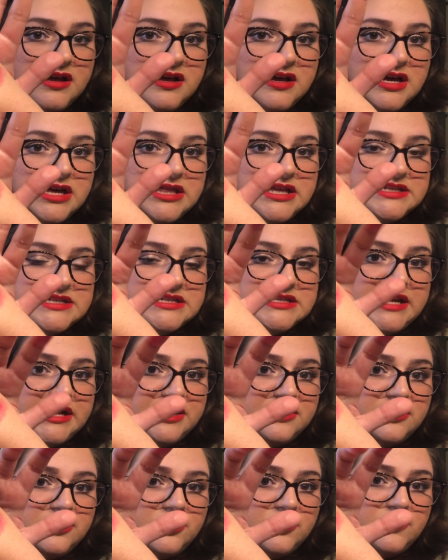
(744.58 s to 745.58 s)
this is like
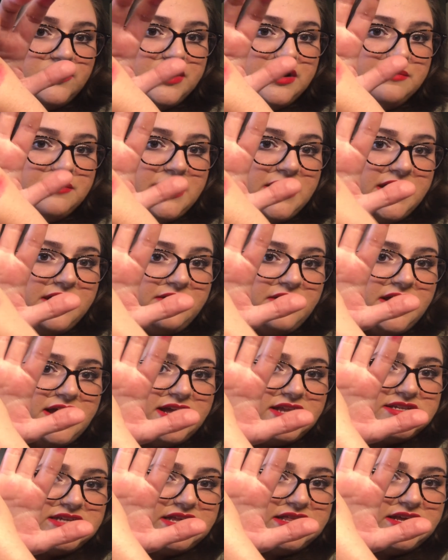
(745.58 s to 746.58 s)
the cream
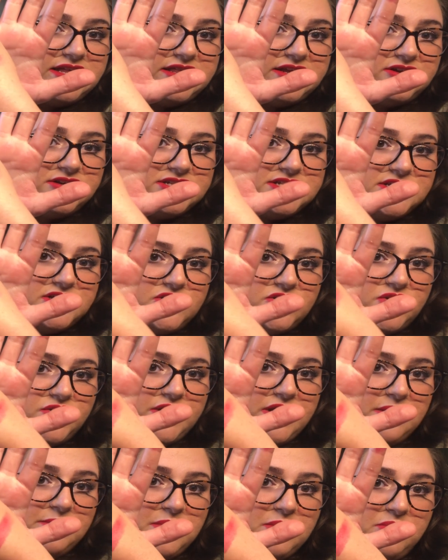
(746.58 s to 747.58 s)
highlight, and then there's the
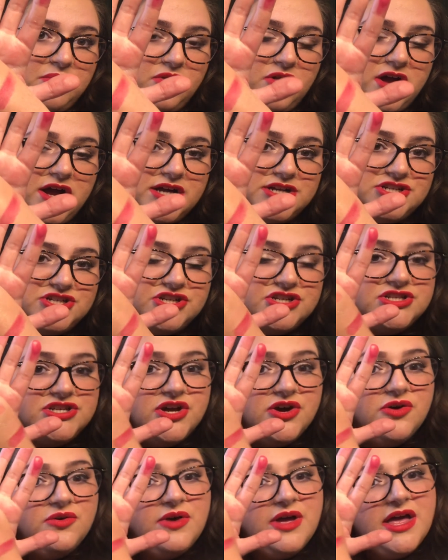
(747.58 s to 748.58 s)
cream blush.
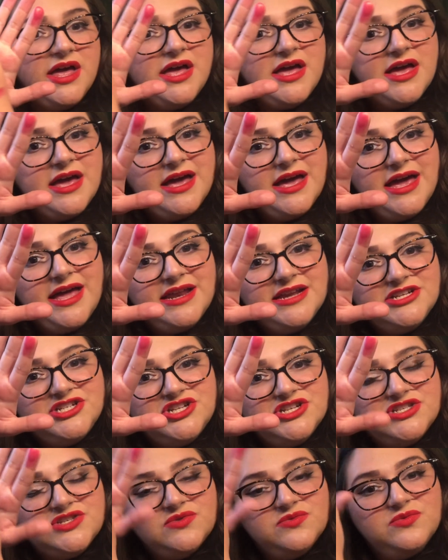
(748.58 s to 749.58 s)
So it is
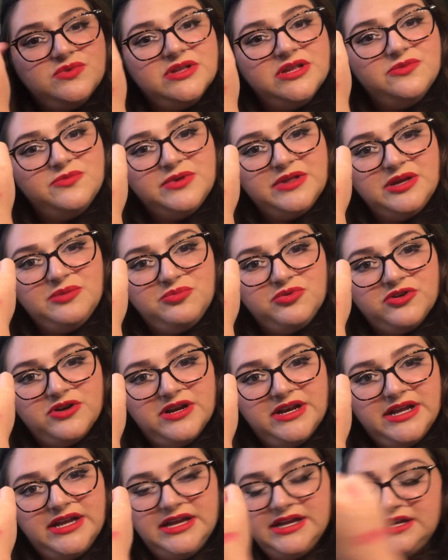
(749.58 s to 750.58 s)
just really, really
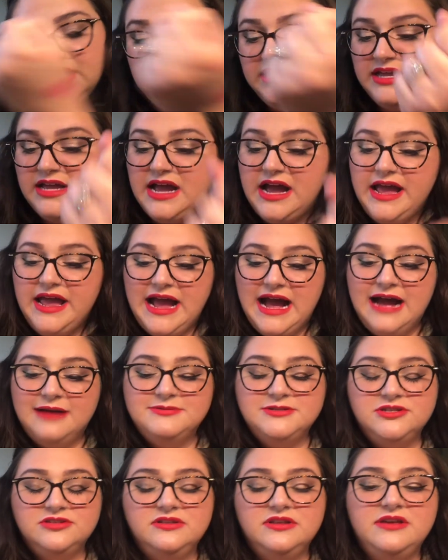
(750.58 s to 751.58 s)
pretty. I
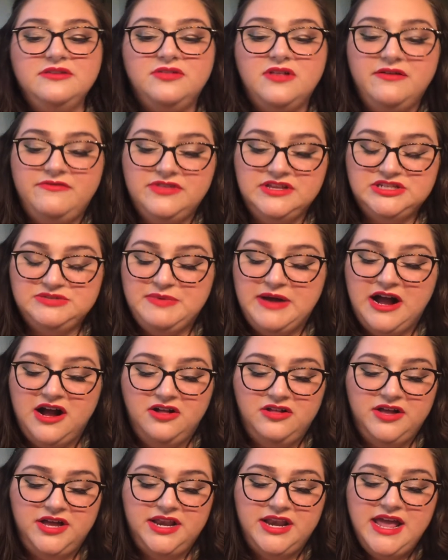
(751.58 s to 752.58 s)
absolutely love this
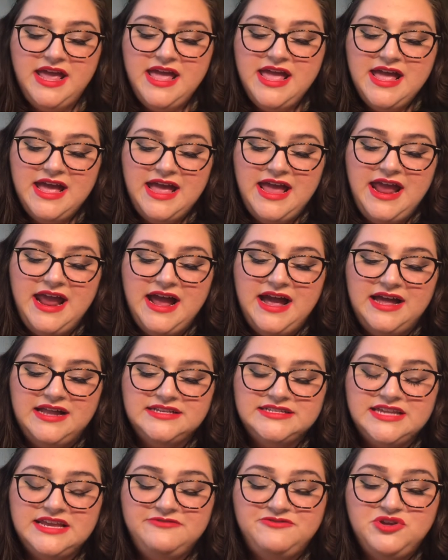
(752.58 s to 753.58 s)
palette, and
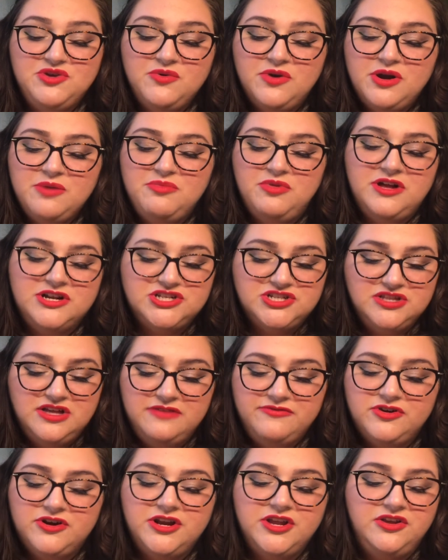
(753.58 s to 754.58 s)
if you are a blush
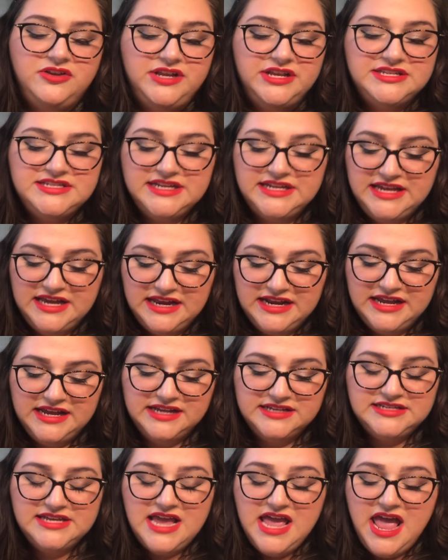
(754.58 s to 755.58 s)
lover, you need to get
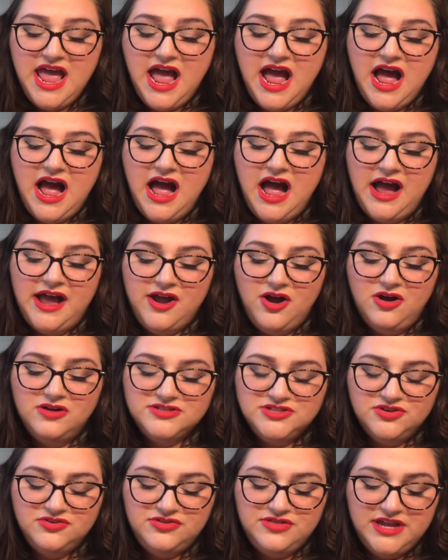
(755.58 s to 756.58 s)
it. I
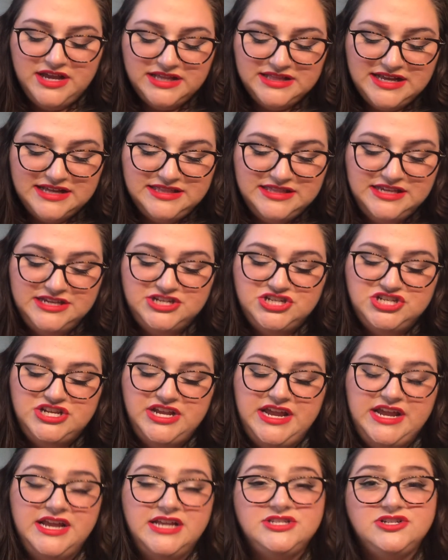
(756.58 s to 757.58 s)
also think that these
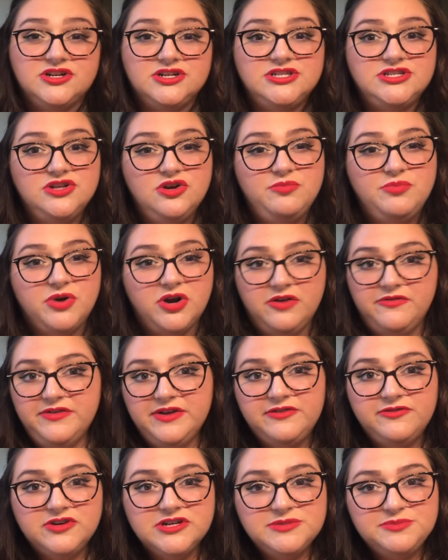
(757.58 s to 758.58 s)
shades are so perfect
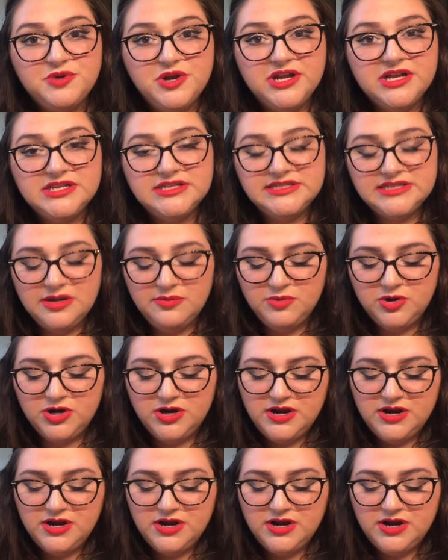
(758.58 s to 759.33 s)
for spring and summer.